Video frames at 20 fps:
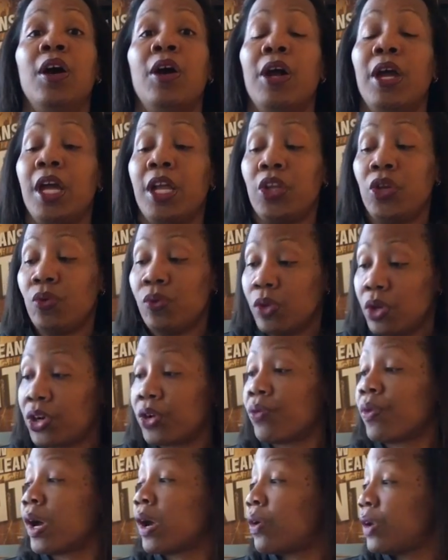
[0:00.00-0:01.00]
and you look
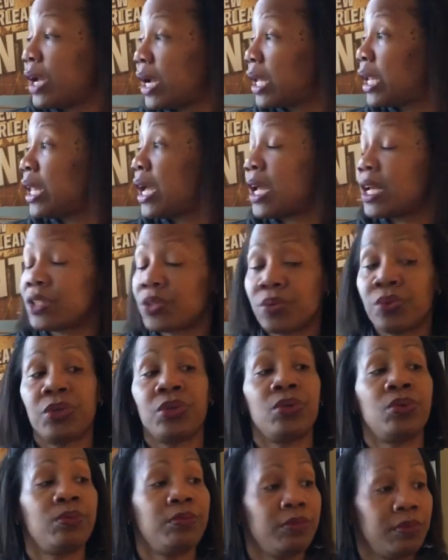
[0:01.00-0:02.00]
around that
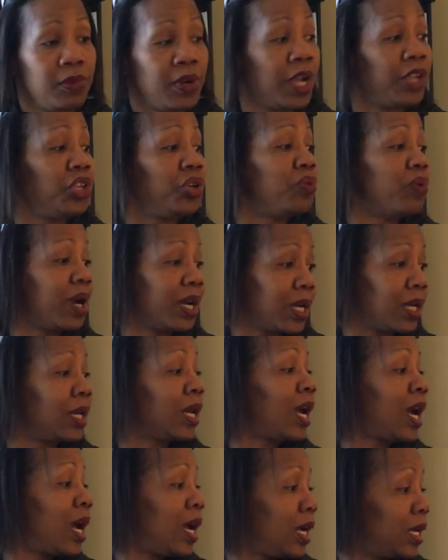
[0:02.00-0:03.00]
classroom and you
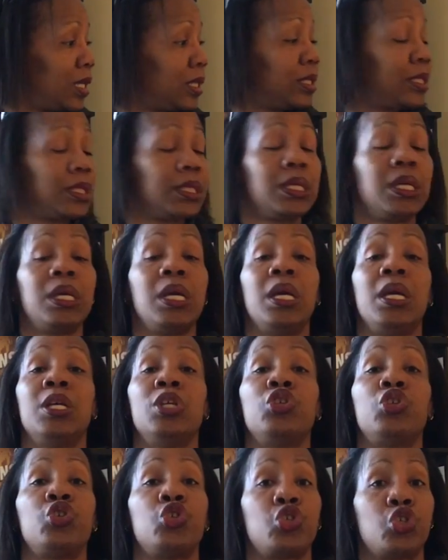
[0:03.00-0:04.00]
recognize
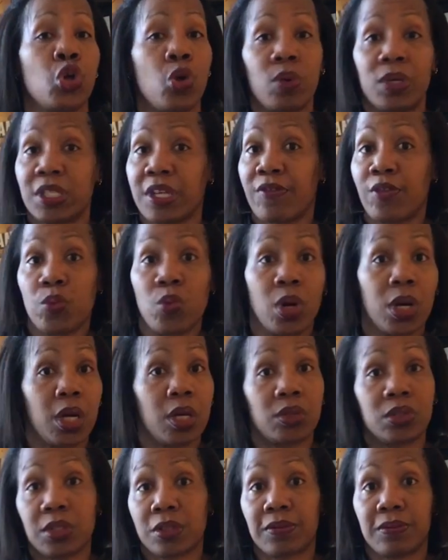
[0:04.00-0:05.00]
so is everyone
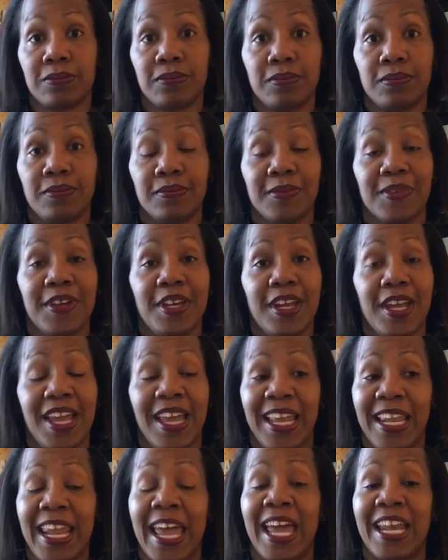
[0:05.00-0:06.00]
else.
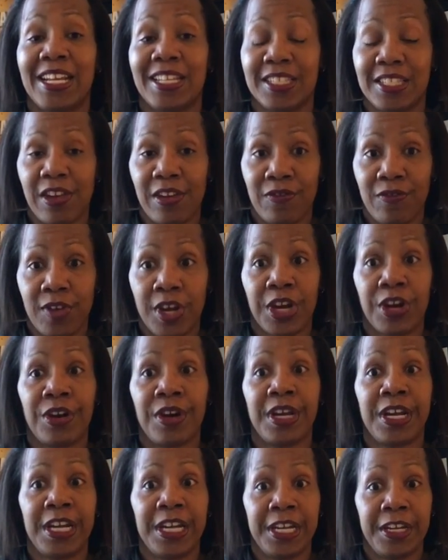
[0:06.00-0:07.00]
And that is a
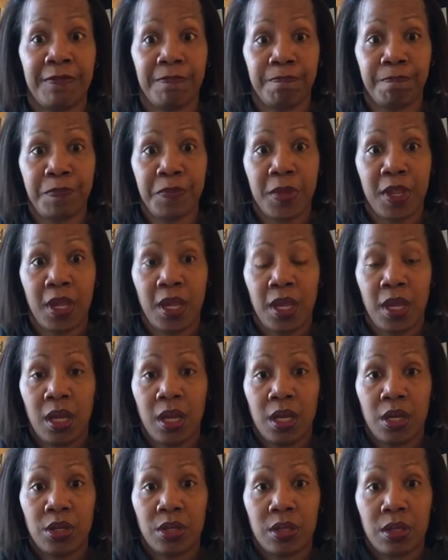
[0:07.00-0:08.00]
very
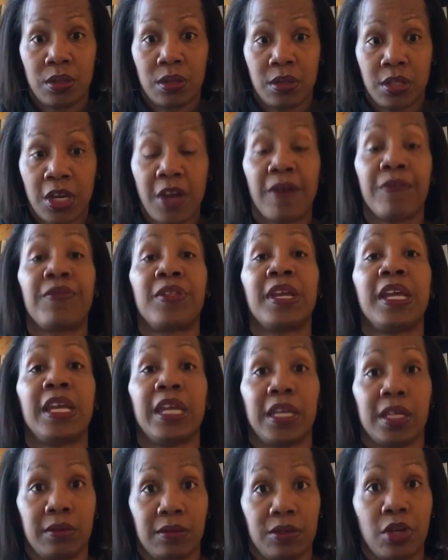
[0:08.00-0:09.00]
tough
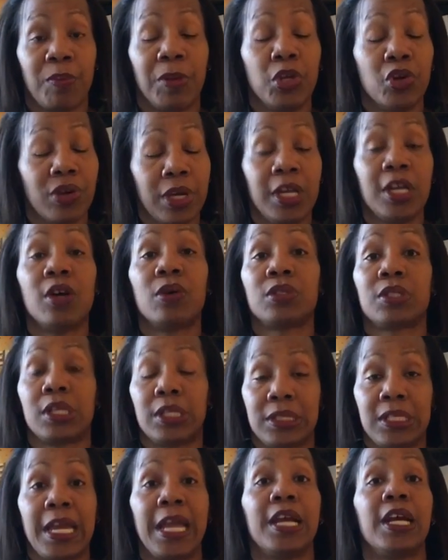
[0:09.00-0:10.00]
thing. I mean, your ego is going to
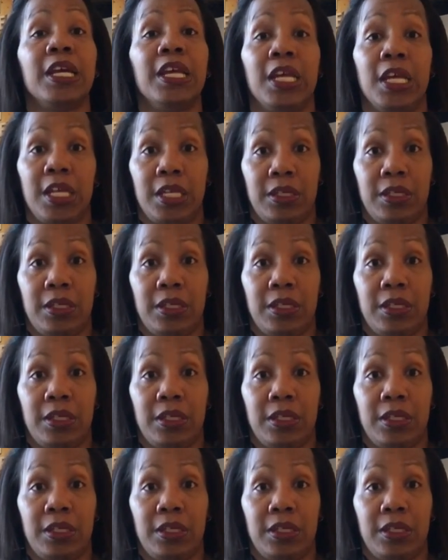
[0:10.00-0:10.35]
take a hit.